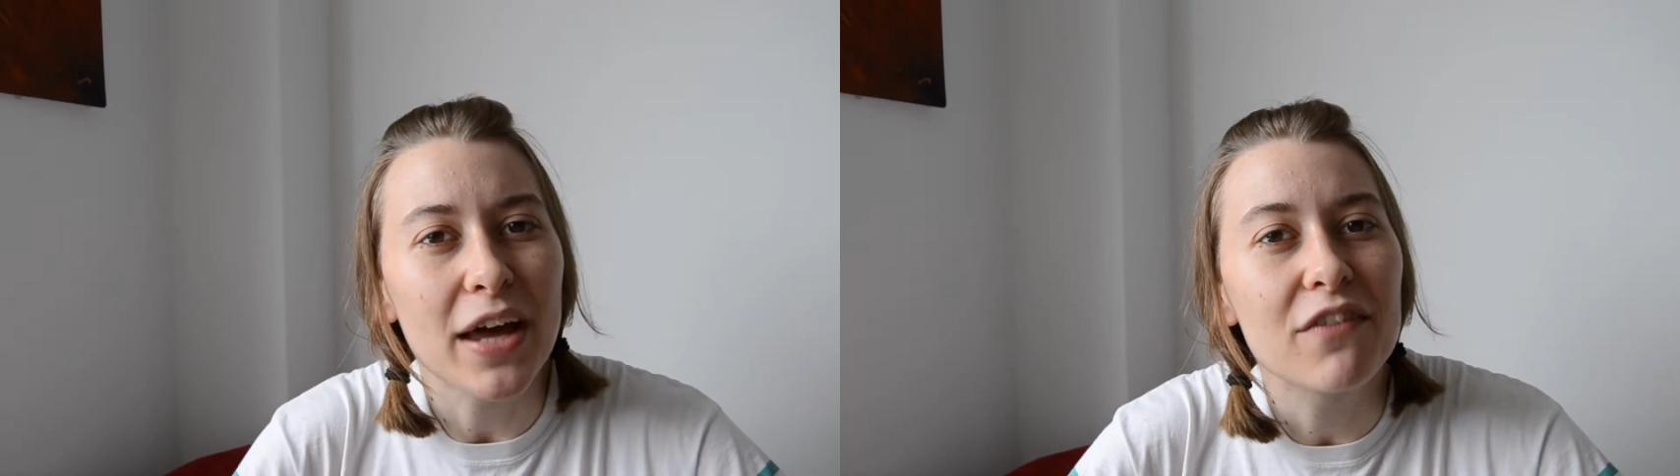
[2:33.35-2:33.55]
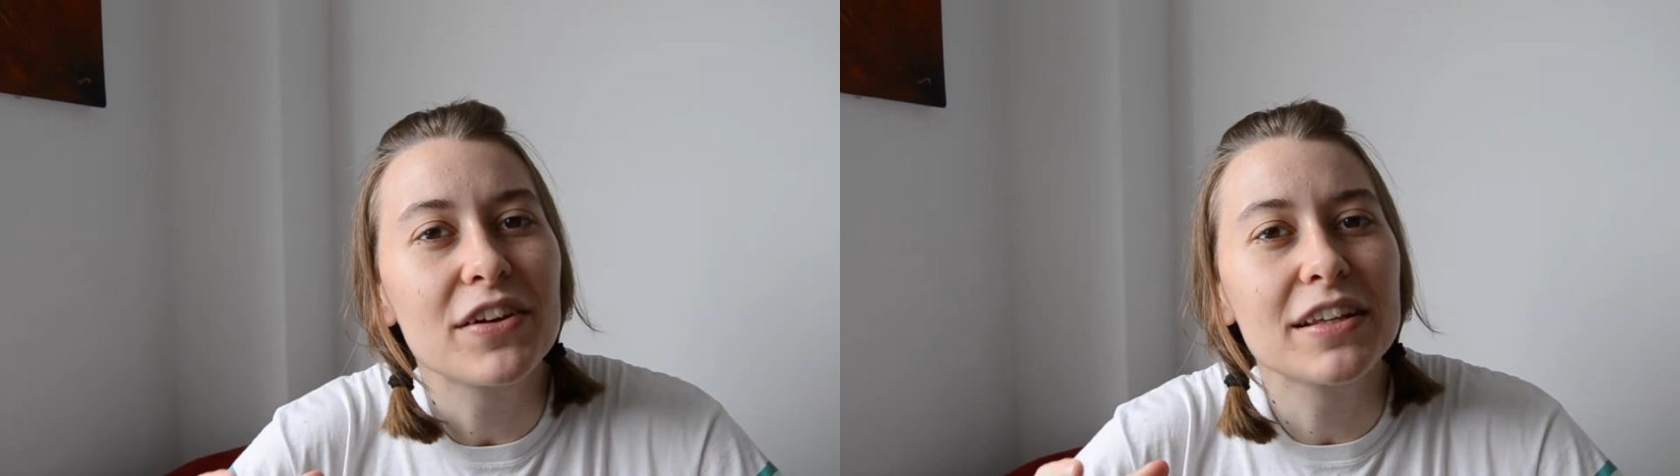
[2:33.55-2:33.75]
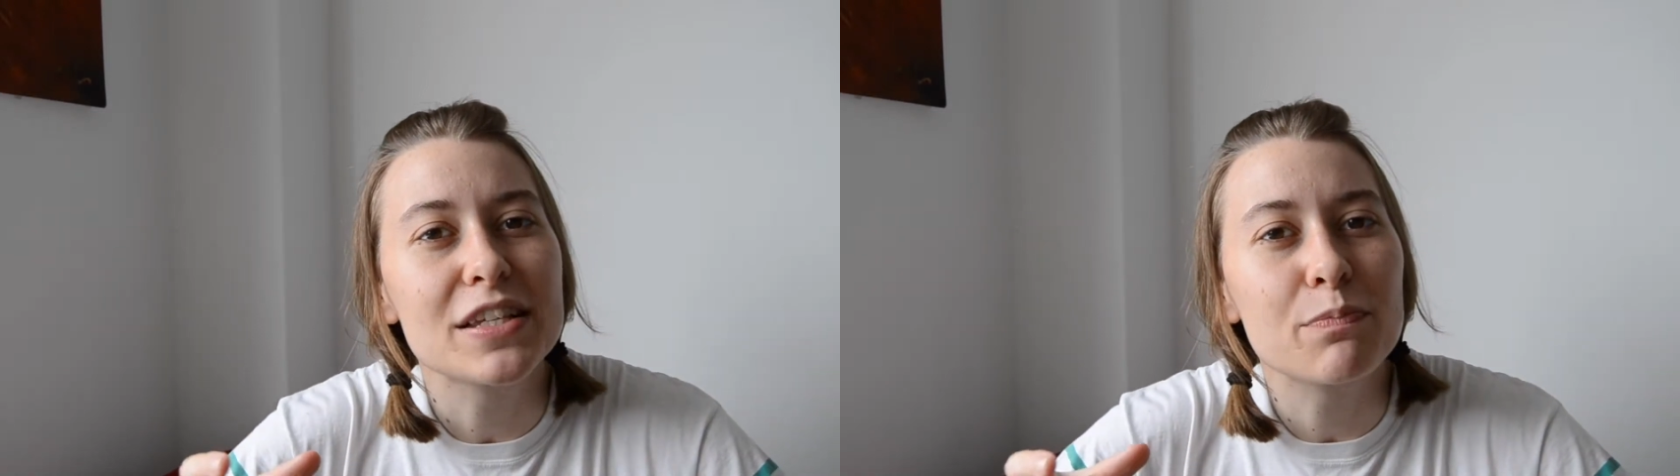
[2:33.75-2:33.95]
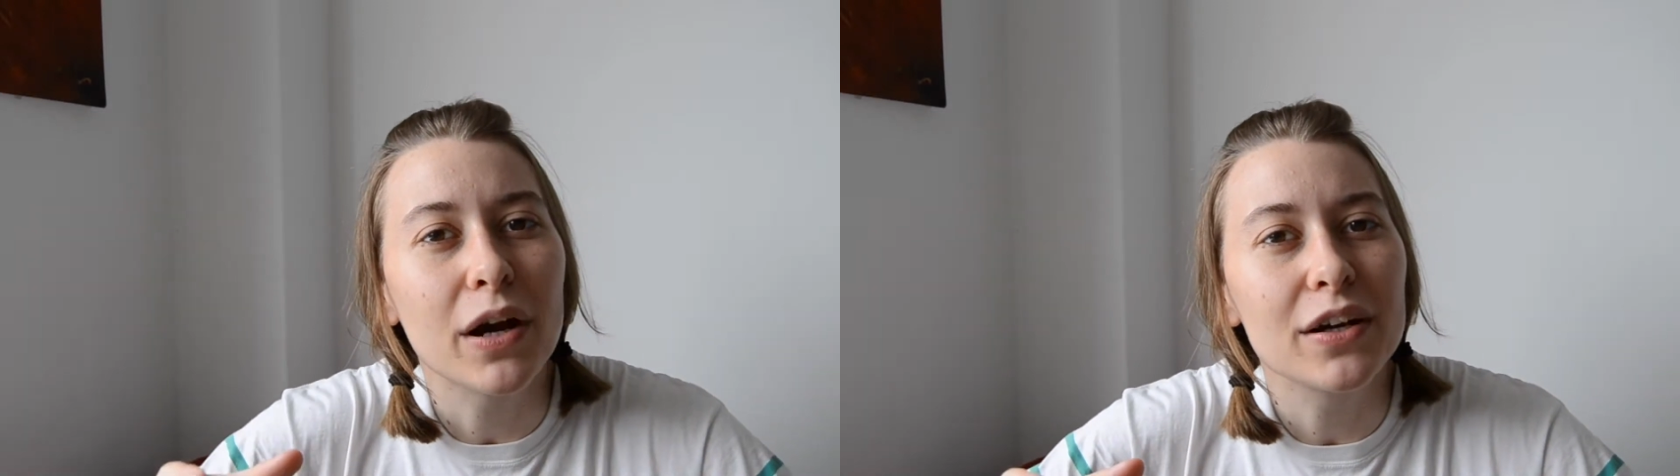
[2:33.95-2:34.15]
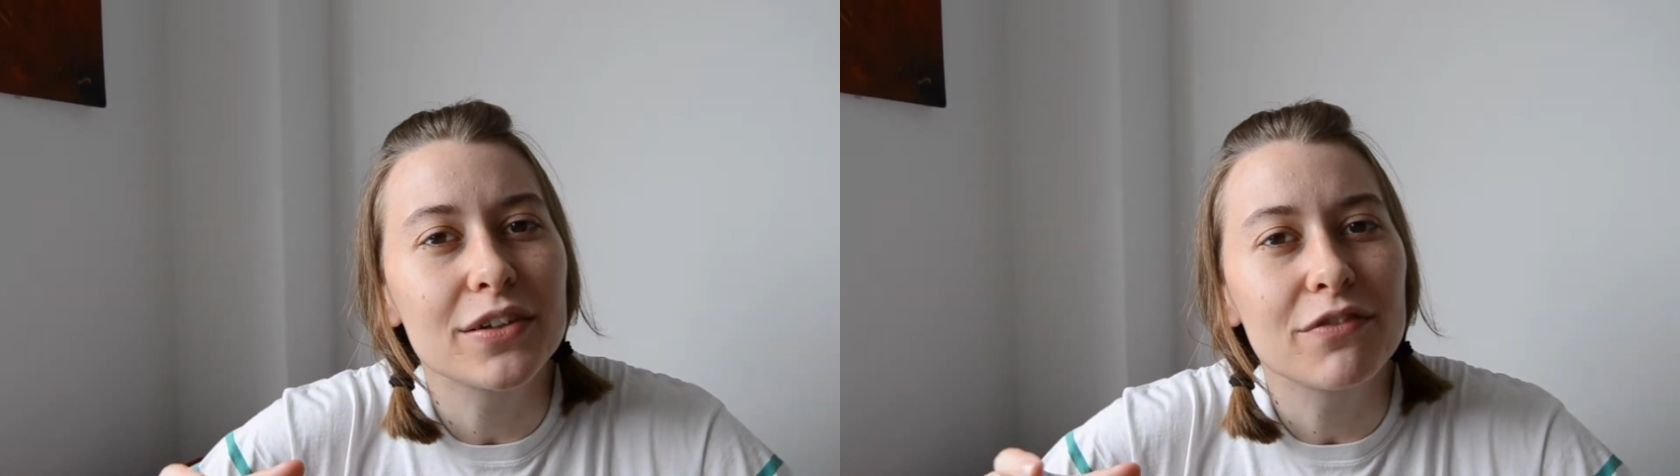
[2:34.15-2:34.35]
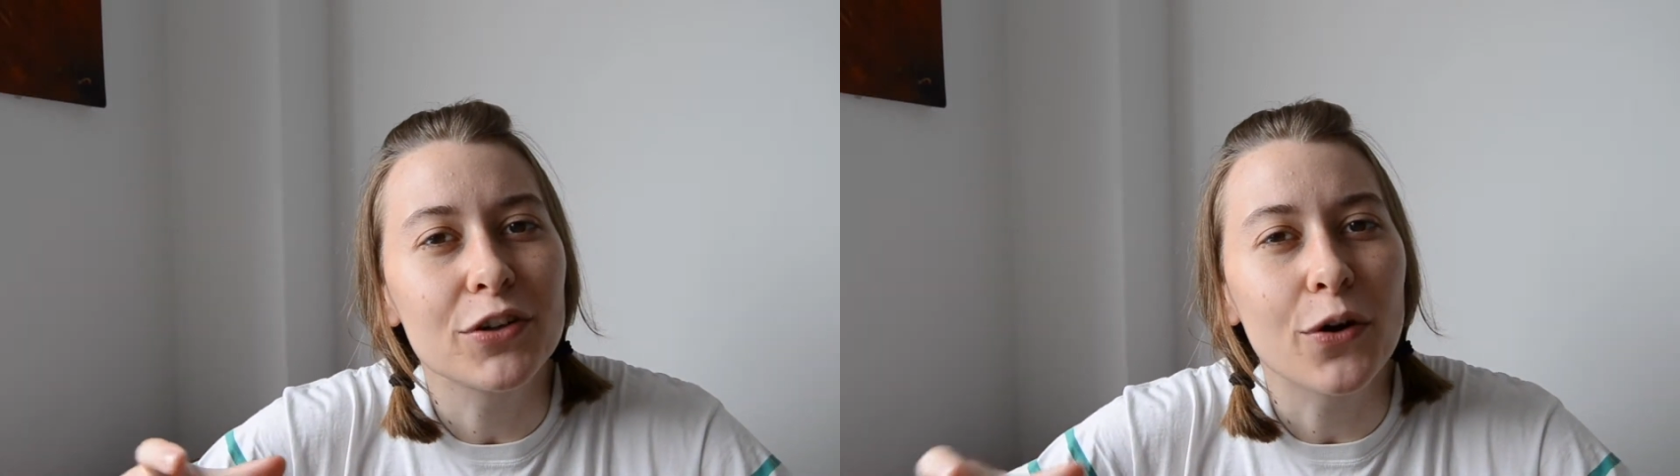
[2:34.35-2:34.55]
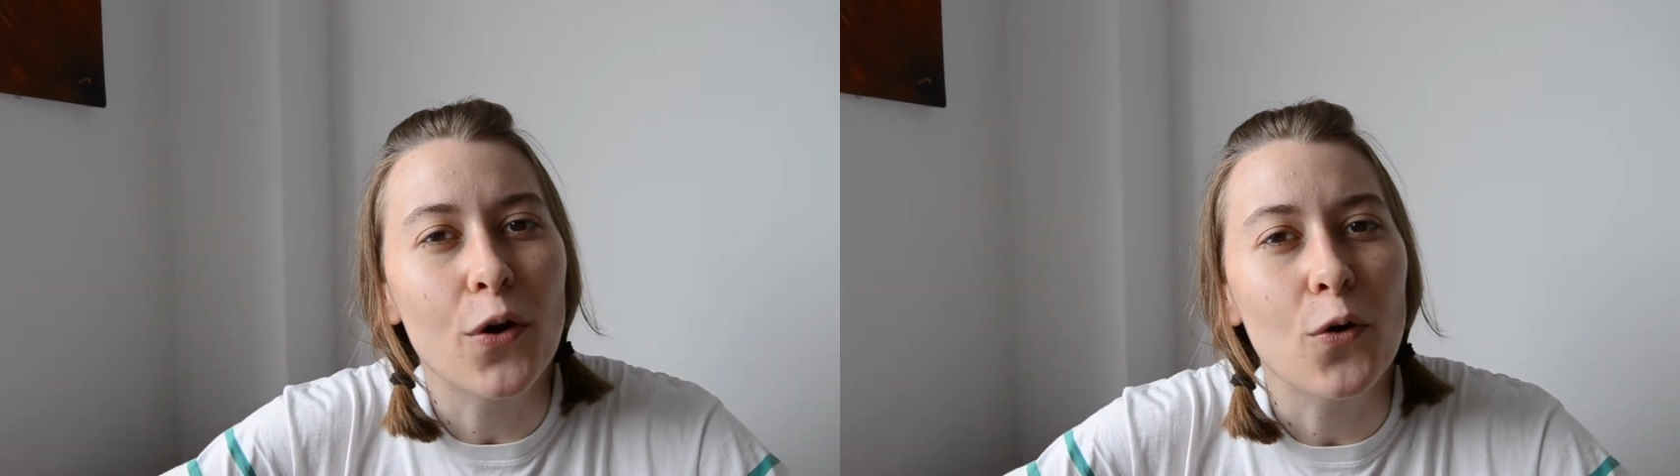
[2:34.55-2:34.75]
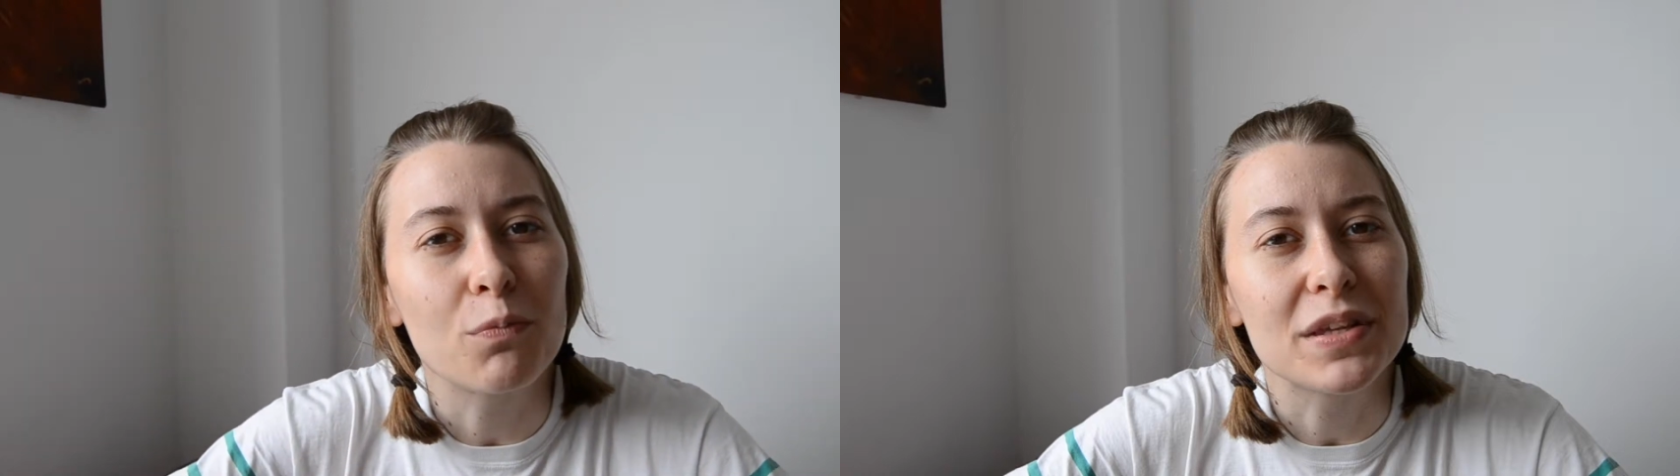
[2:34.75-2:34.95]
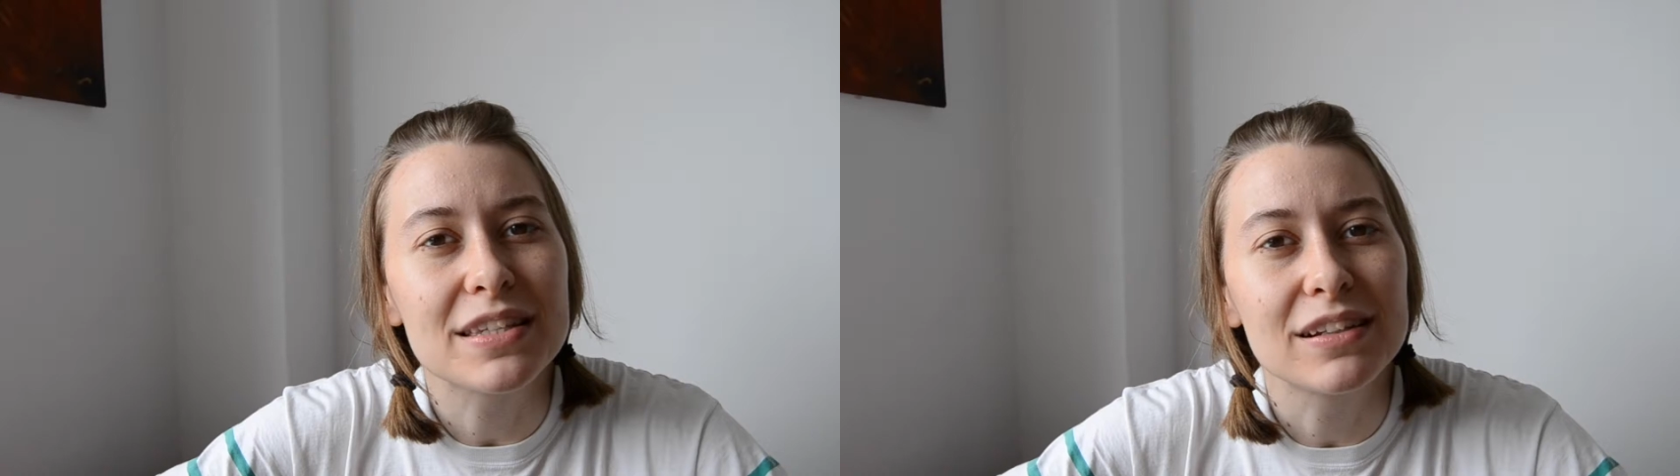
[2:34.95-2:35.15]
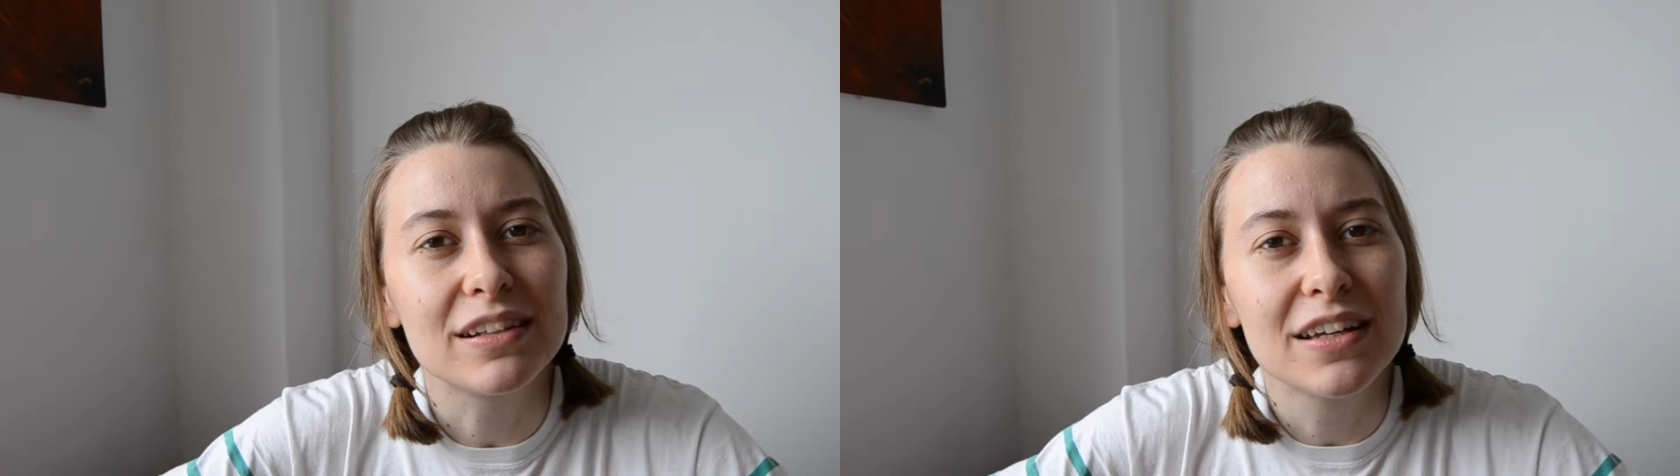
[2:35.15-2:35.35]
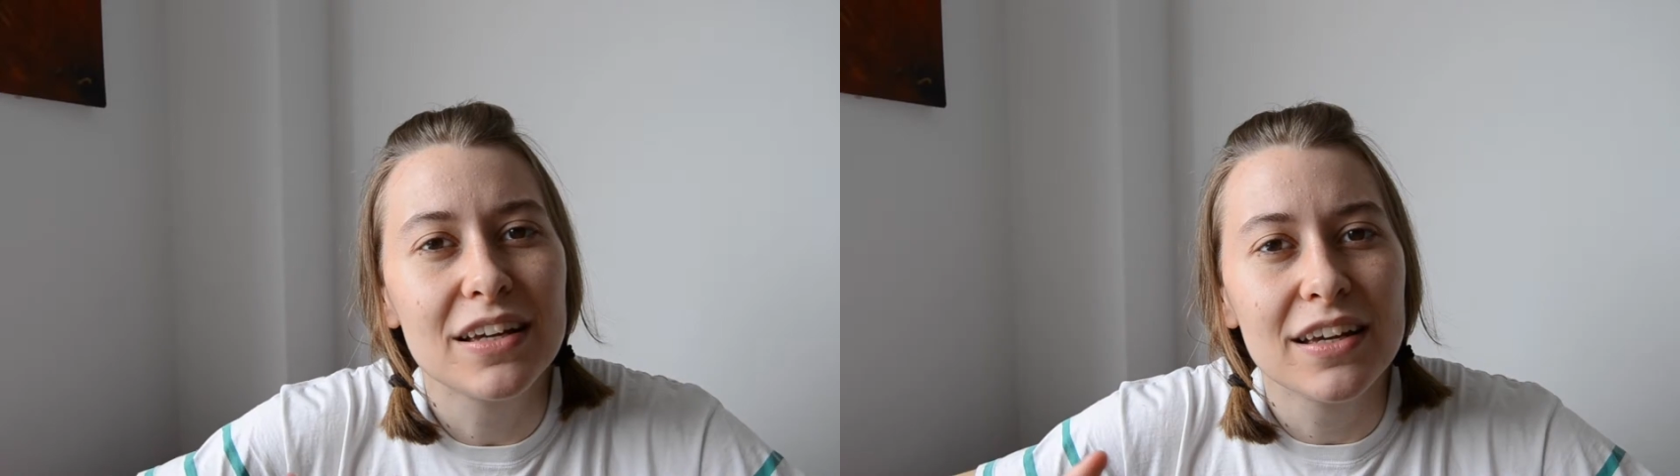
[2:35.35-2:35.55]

having this part of your home, this little